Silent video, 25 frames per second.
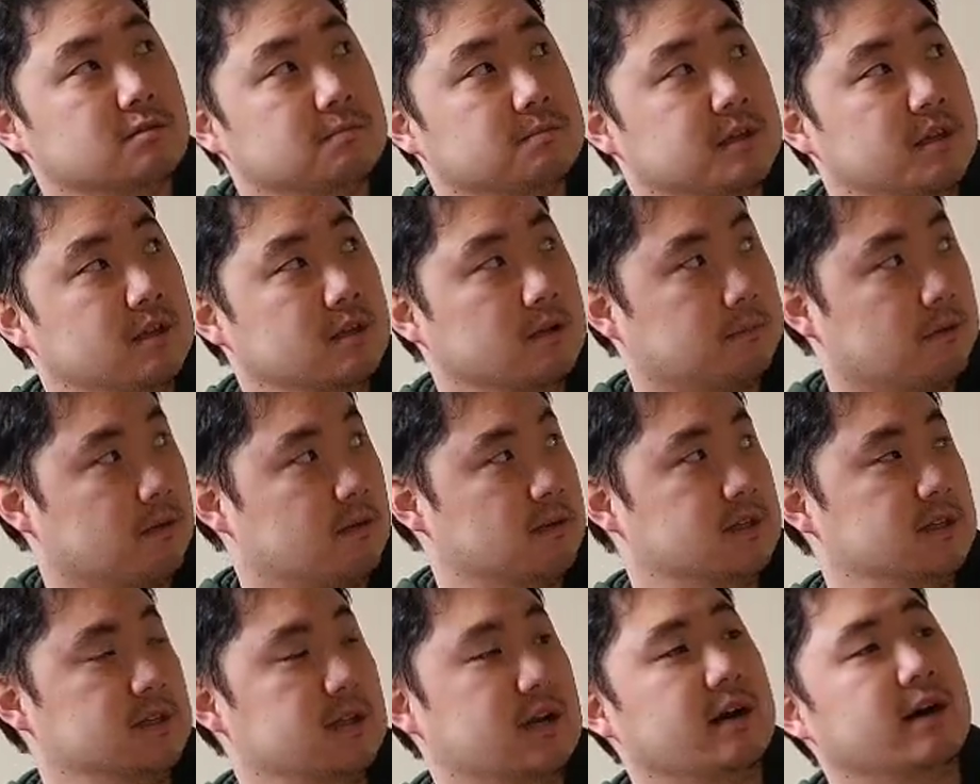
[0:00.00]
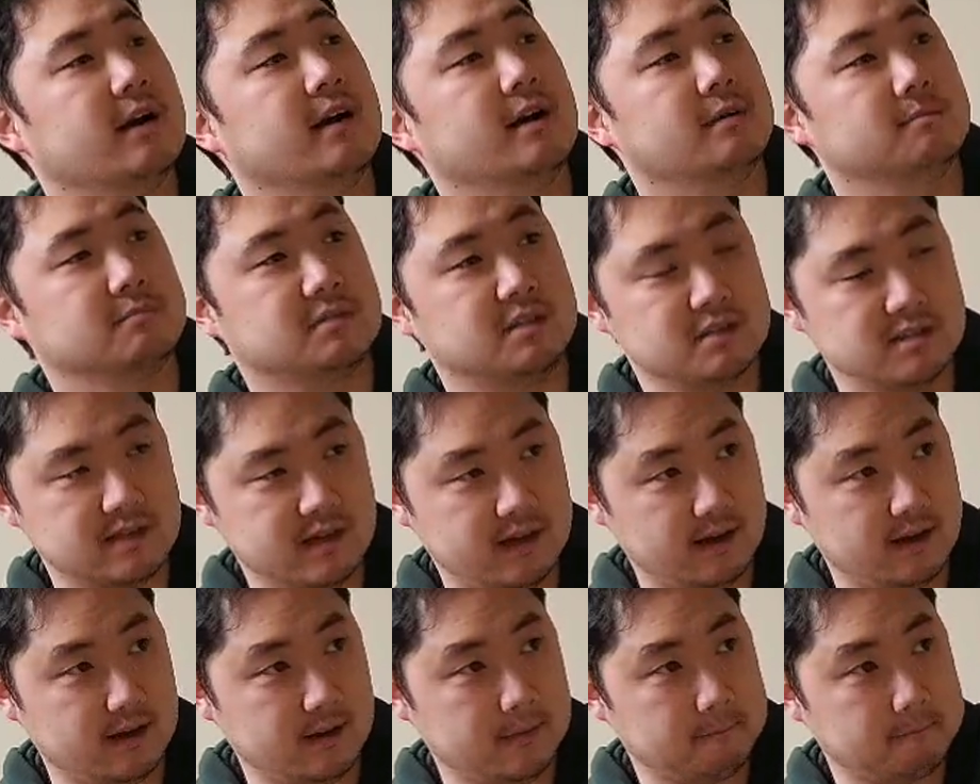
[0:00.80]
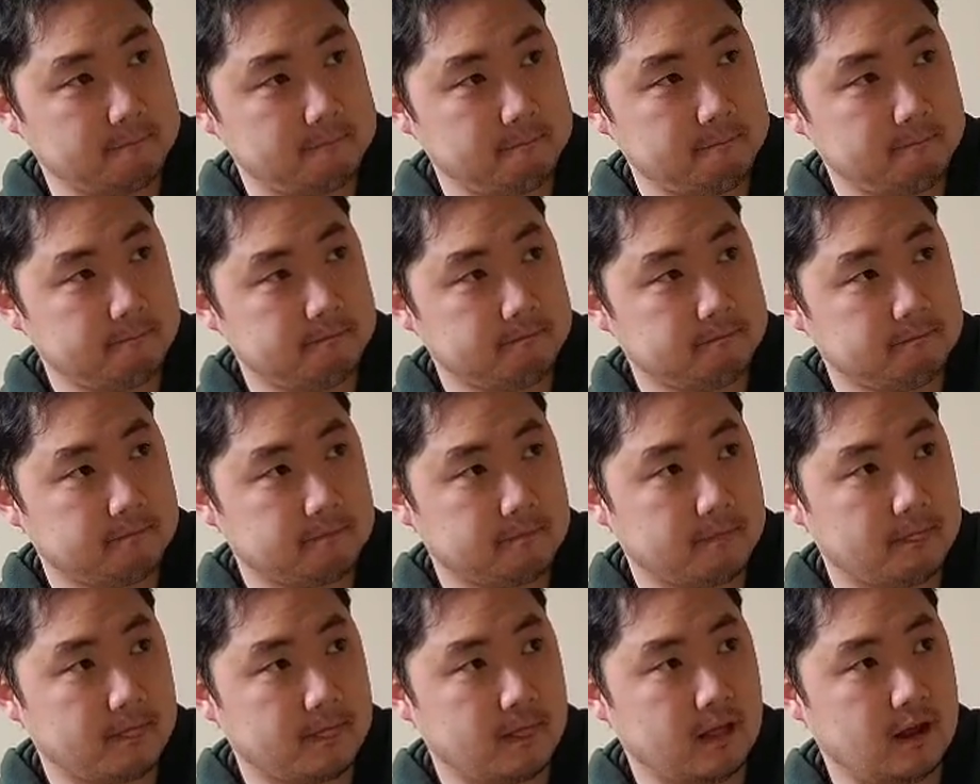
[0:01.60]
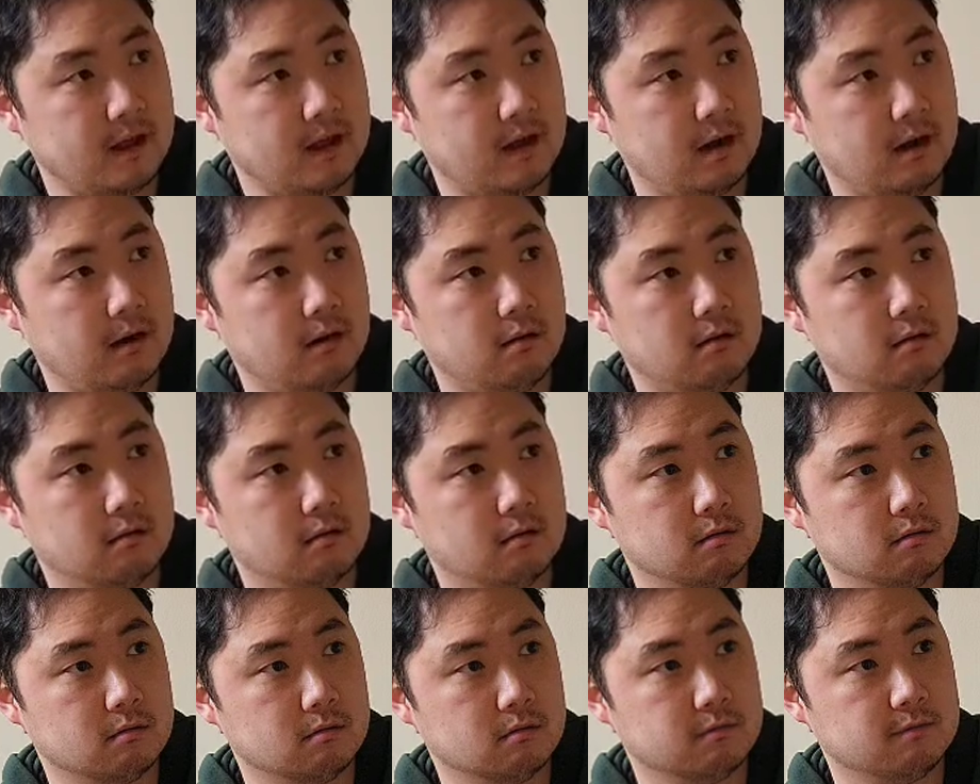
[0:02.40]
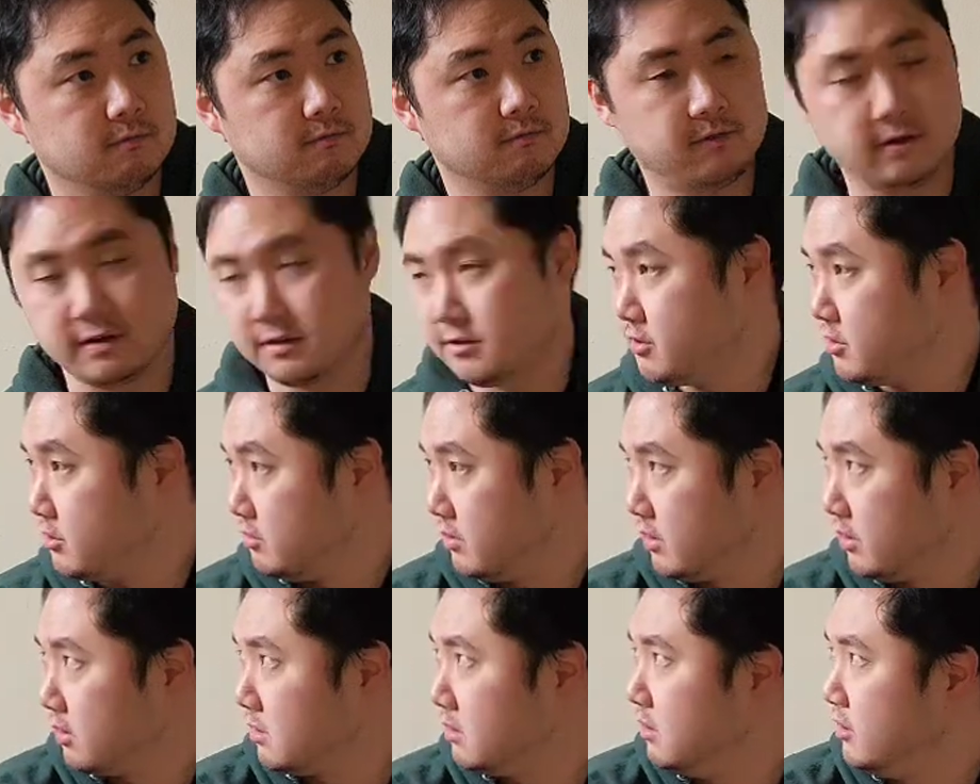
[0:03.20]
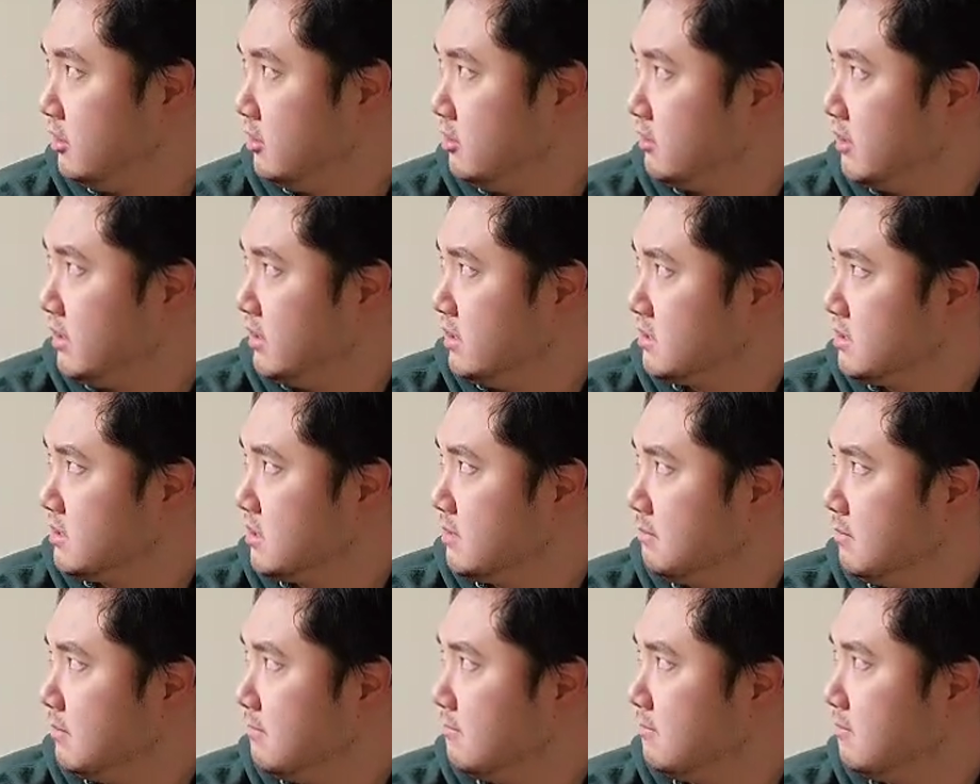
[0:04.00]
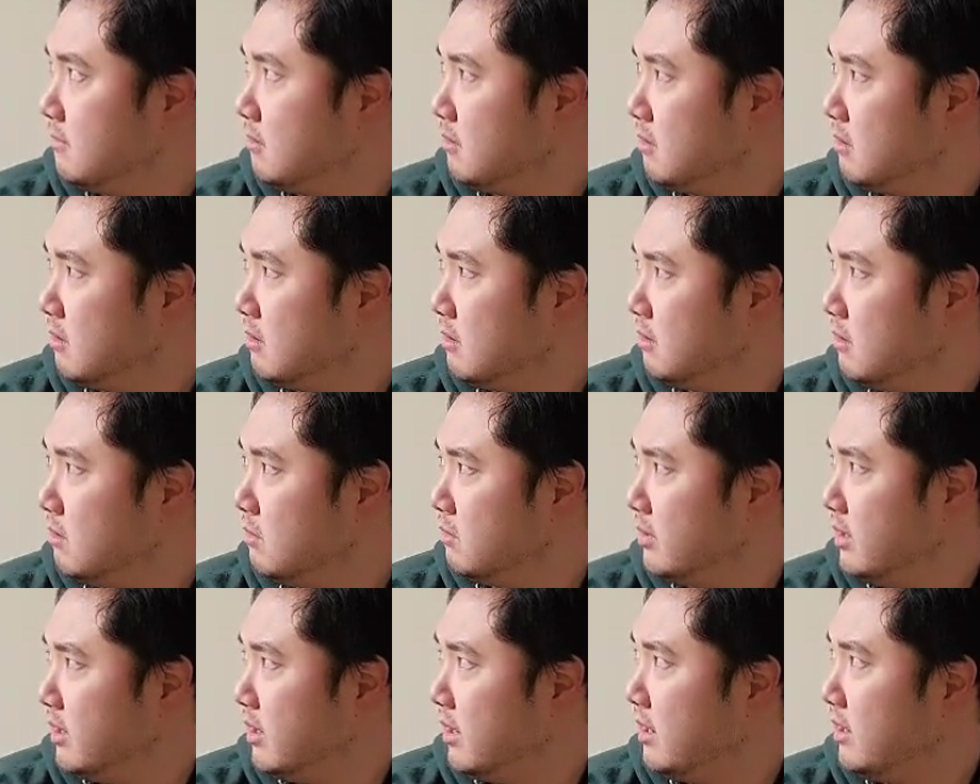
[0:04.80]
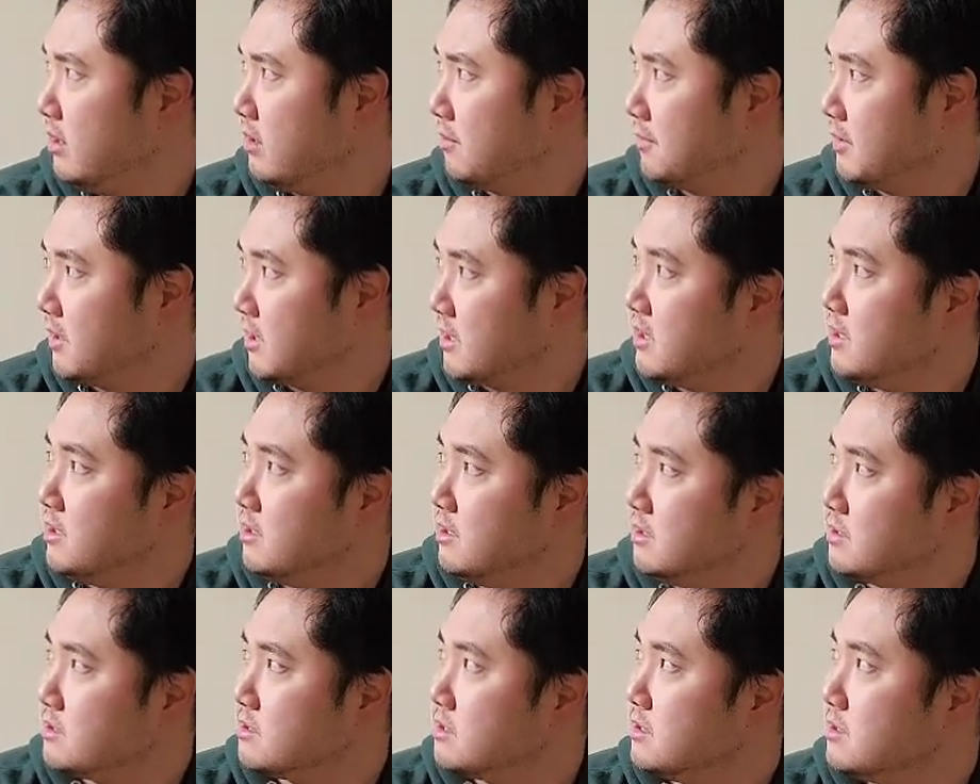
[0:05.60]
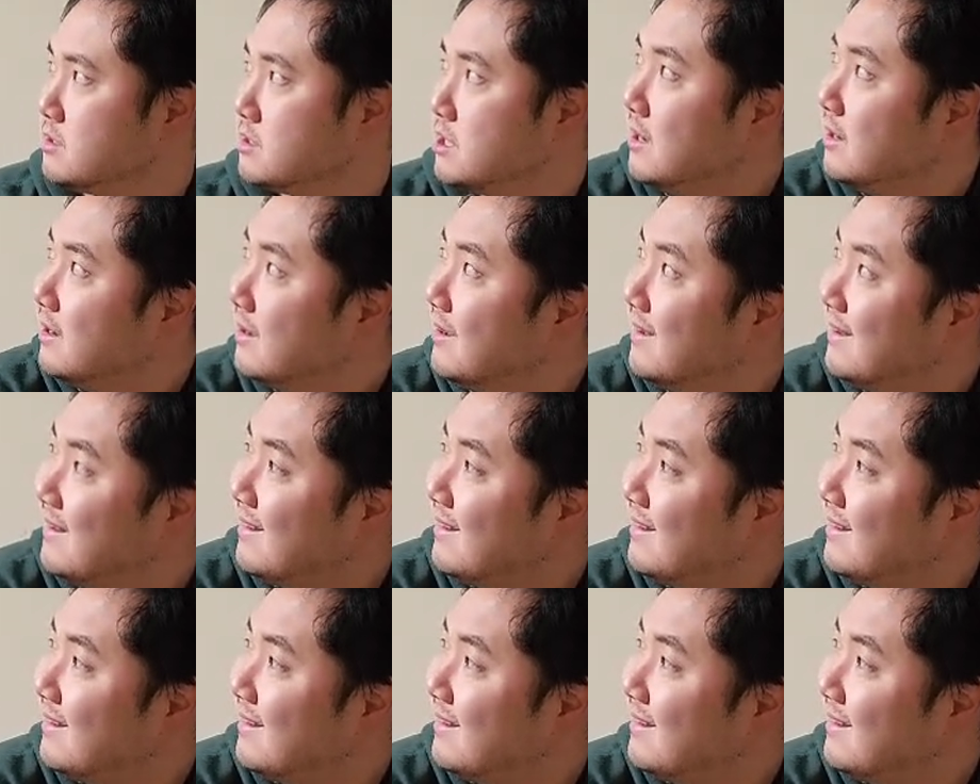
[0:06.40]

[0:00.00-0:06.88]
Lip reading: be the person that I am today. I'll fix you and clean you guys up before we hand over the keys.